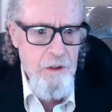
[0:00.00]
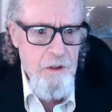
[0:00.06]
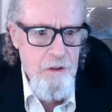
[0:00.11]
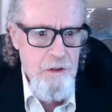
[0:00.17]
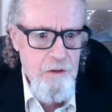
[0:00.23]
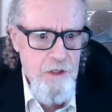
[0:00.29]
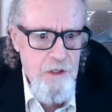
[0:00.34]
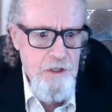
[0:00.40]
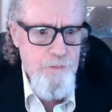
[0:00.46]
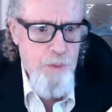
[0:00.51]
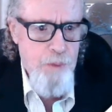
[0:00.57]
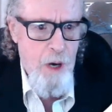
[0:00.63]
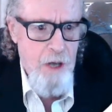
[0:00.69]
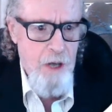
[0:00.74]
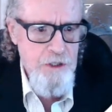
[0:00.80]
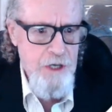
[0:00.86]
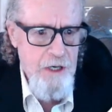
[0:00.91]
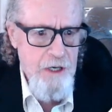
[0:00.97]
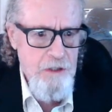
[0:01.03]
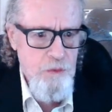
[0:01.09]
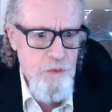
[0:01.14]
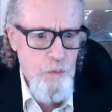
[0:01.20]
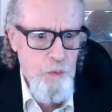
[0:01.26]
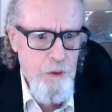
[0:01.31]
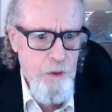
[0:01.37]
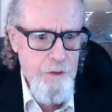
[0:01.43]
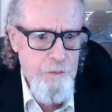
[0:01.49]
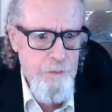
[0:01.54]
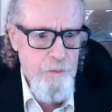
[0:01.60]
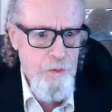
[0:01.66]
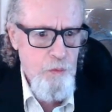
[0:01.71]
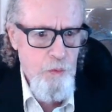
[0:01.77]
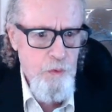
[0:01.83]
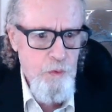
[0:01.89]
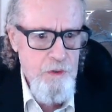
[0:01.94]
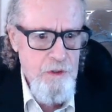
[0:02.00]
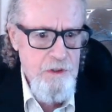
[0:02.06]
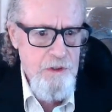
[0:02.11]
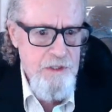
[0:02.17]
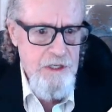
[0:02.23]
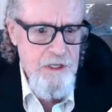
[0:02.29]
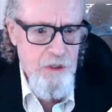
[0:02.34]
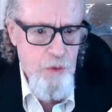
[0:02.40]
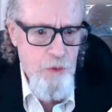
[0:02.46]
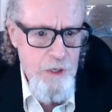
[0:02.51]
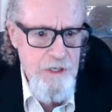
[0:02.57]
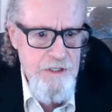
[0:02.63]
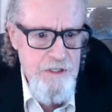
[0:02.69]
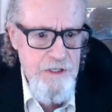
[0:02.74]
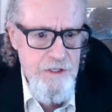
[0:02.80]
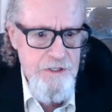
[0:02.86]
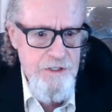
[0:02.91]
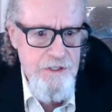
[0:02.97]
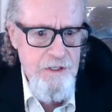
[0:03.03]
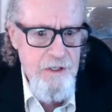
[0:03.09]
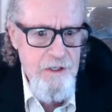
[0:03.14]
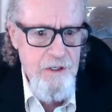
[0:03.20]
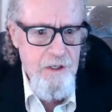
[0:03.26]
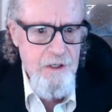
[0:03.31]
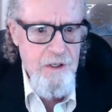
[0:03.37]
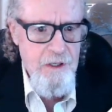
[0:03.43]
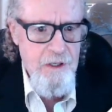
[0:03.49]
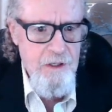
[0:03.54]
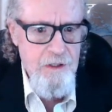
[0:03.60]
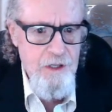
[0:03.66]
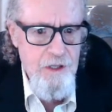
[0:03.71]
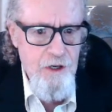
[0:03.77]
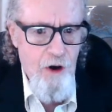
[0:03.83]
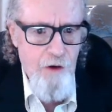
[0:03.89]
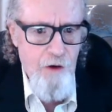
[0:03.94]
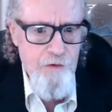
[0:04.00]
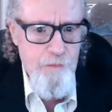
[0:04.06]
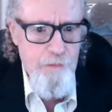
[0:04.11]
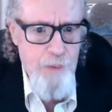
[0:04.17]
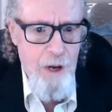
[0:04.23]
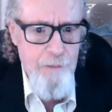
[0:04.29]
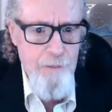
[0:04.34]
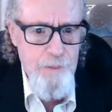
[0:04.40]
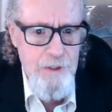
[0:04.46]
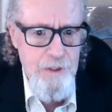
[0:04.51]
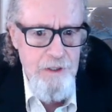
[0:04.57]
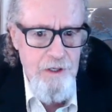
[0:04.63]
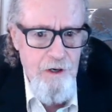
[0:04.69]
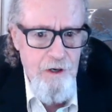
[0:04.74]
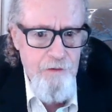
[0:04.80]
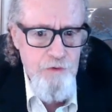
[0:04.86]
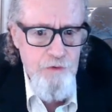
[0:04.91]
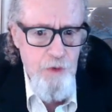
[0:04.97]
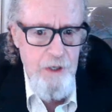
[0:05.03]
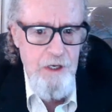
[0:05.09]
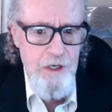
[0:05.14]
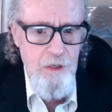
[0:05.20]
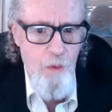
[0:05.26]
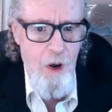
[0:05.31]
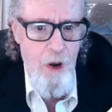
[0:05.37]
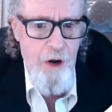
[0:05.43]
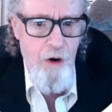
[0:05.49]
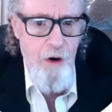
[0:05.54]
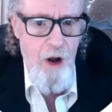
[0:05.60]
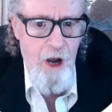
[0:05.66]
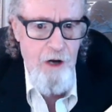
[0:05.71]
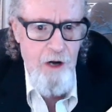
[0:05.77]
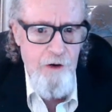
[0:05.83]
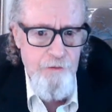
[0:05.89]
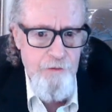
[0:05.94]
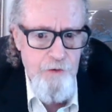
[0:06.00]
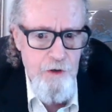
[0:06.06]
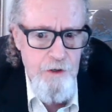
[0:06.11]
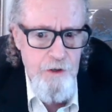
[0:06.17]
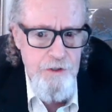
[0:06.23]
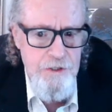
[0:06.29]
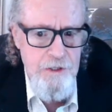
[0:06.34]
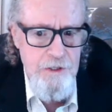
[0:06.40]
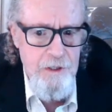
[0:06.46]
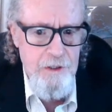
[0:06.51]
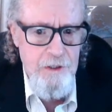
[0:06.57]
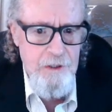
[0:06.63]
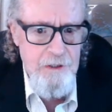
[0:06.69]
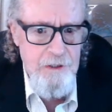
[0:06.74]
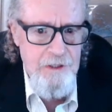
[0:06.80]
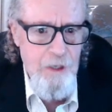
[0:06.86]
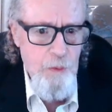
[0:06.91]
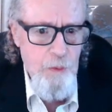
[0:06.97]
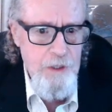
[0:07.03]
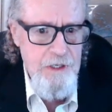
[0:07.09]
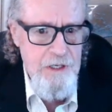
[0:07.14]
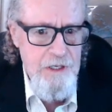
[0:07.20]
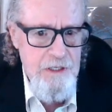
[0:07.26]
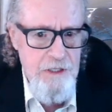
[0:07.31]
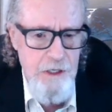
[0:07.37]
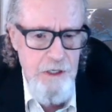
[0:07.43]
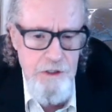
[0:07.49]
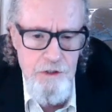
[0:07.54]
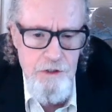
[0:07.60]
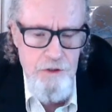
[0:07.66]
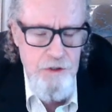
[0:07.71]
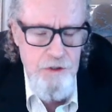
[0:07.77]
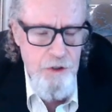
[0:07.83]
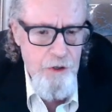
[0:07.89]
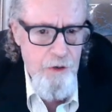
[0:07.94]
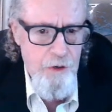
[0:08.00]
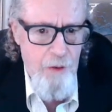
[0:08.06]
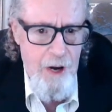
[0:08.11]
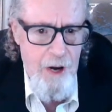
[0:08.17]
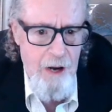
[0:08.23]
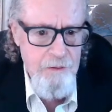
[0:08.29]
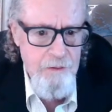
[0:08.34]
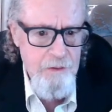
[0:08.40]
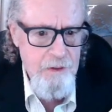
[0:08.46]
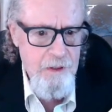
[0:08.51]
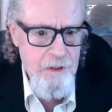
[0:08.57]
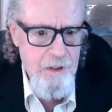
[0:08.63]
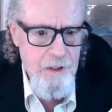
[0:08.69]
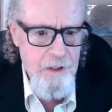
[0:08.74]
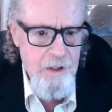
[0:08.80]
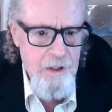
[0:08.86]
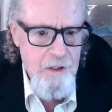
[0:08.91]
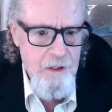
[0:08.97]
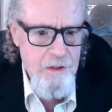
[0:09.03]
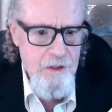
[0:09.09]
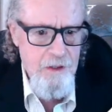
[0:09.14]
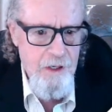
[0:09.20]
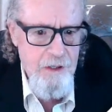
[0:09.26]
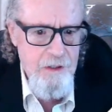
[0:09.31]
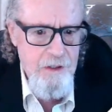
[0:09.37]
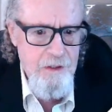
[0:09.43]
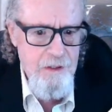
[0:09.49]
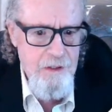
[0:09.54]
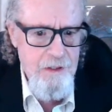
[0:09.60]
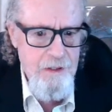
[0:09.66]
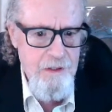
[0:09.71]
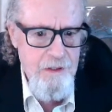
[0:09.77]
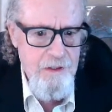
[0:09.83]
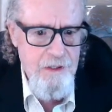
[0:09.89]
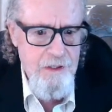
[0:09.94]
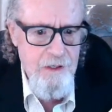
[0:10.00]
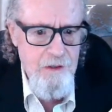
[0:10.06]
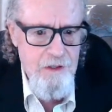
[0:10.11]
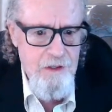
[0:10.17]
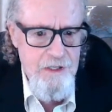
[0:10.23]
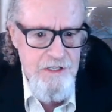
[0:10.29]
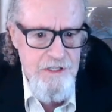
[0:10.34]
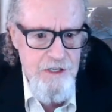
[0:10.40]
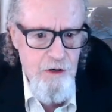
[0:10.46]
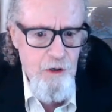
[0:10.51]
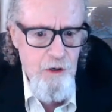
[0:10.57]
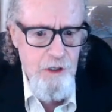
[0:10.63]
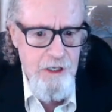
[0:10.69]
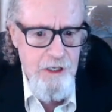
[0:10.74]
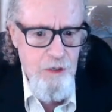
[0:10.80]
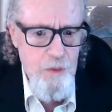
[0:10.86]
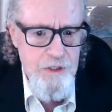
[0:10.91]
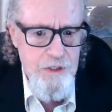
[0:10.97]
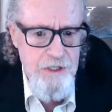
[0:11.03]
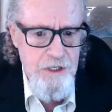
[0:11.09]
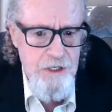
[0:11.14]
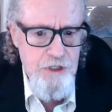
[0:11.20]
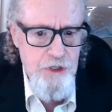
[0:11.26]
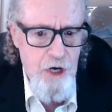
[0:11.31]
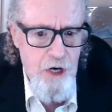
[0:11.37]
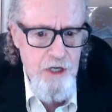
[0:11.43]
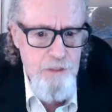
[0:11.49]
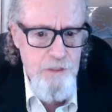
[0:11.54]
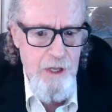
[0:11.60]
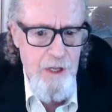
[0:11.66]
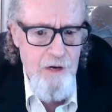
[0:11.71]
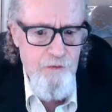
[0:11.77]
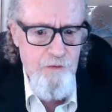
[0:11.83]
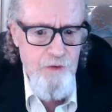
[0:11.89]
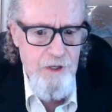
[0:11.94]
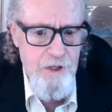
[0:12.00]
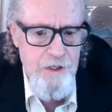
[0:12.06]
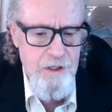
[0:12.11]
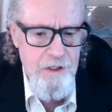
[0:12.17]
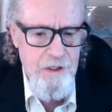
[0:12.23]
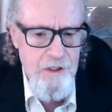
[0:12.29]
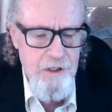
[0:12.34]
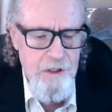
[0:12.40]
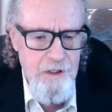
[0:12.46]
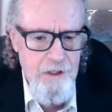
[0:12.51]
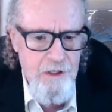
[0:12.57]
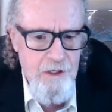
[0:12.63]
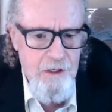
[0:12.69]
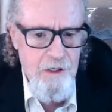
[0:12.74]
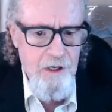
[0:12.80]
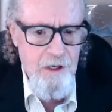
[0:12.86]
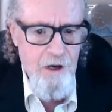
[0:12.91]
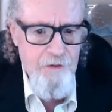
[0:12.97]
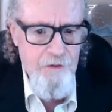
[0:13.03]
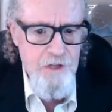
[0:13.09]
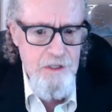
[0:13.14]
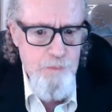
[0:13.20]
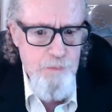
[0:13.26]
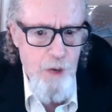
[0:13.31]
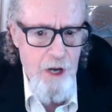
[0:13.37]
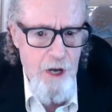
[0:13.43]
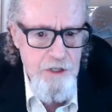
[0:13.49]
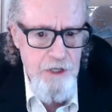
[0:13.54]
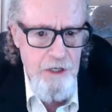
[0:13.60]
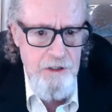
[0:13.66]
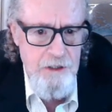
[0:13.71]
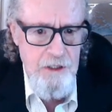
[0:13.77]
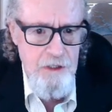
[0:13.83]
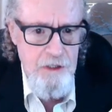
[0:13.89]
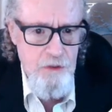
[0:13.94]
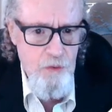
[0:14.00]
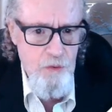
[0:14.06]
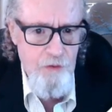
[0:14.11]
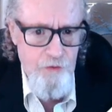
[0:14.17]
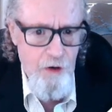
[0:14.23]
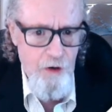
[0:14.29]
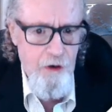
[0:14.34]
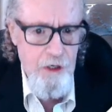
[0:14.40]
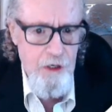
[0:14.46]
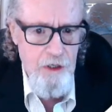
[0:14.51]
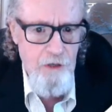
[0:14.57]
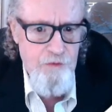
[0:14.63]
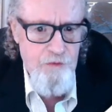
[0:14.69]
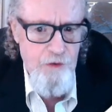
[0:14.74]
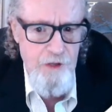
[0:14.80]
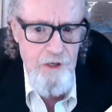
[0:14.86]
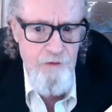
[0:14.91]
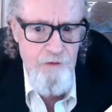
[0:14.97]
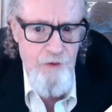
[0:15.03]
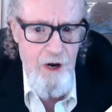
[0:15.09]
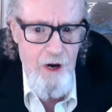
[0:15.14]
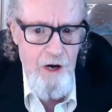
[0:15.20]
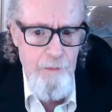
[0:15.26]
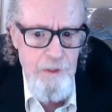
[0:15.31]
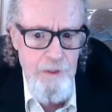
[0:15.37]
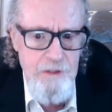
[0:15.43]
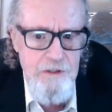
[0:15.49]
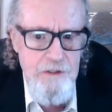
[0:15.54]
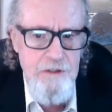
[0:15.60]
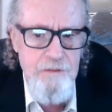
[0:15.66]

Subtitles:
This project will decreases the overpumping of drinking water aquifers that we need to turn around. The zero liquid discharge benefit of this project is very good for the environment.